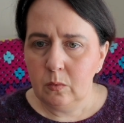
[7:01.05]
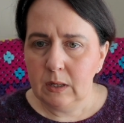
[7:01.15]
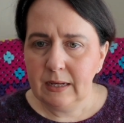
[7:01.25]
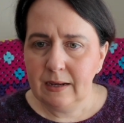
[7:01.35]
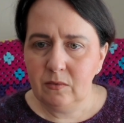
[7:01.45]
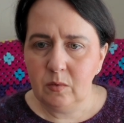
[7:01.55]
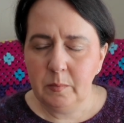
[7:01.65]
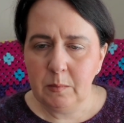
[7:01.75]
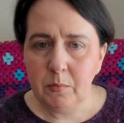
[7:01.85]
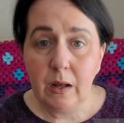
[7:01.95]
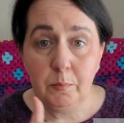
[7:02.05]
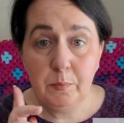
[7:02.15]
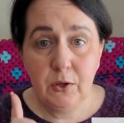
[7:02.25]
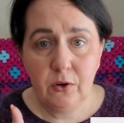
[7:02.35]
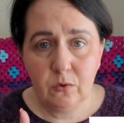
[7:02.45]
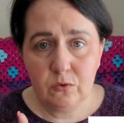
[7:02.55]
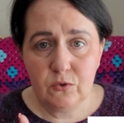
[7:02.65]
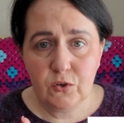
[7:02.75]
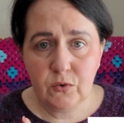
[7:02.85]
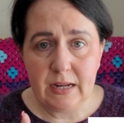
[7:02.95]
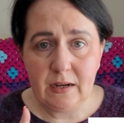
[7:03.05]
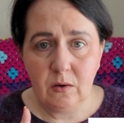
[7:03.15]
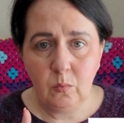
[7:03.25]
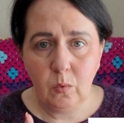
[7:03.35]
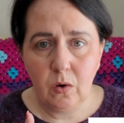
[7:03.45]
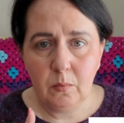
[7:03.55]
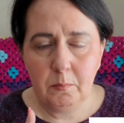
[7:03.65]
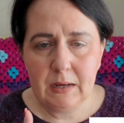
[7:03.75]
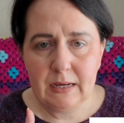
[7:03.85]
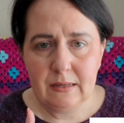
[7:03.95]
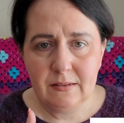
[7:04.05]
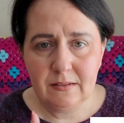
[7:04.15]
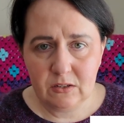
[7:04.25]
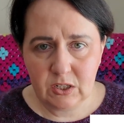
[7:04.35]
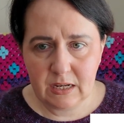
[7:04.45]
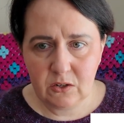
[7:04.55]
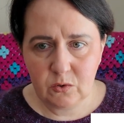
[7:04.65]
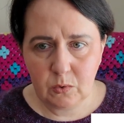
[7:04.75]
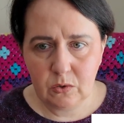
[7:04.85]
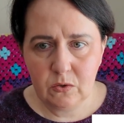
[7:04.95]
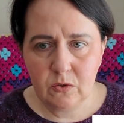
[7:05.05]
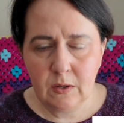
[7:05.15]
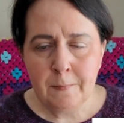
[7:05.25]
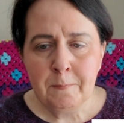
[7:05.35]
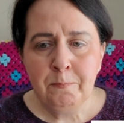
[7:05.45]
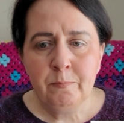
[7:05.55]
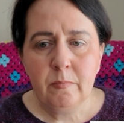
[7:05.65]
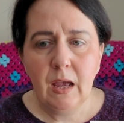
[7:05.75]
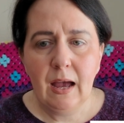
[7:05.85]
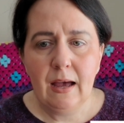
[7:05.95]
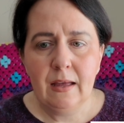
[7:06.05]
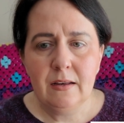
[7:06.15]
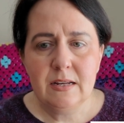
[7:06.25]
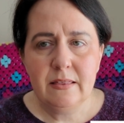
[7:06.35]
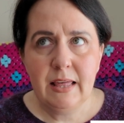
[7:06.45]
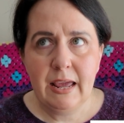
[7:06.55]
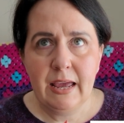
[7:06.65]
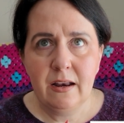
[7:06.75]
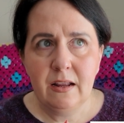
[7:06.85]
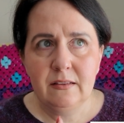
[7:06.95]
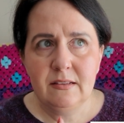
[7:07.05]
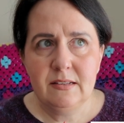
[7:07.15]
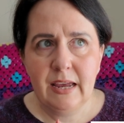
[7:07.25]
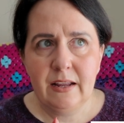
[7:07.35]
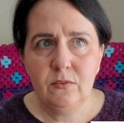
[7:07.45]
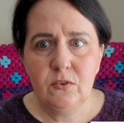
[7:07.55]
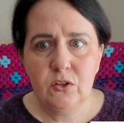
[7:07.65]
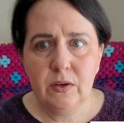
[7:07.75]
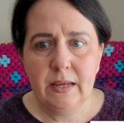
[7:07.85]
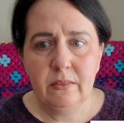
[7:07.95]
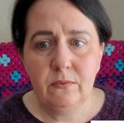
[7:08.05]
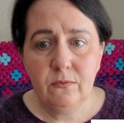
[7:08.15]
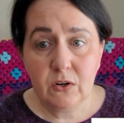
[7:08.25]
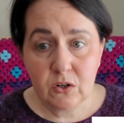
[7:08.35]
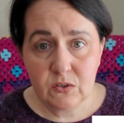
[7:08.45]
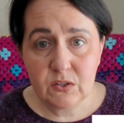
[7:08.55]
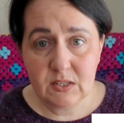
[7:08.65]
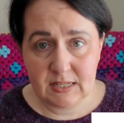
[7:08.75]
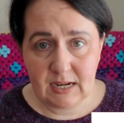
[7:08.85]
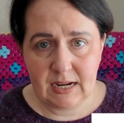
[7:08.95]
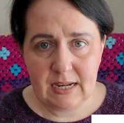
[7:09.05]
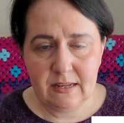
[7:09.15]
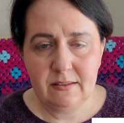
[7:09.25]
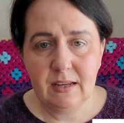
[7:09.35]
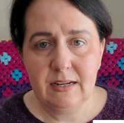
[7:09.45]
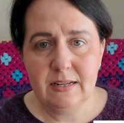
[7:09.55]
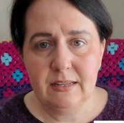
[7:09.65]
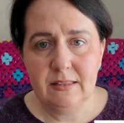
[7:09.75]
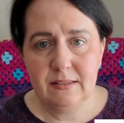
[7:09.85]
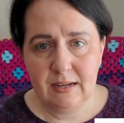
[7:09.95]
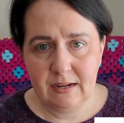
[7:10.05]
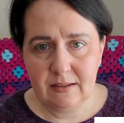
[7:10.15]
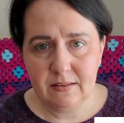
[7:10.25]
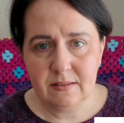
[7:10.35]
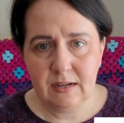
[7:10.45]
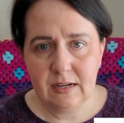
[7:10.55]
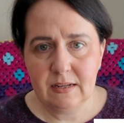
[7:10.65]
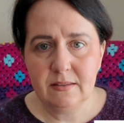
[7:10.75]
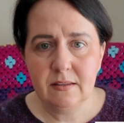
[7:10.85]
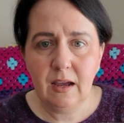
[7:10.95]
I can't remember, I'll put it on screen what my stitch gauge was. And then instead of doing the first size, I did the second size.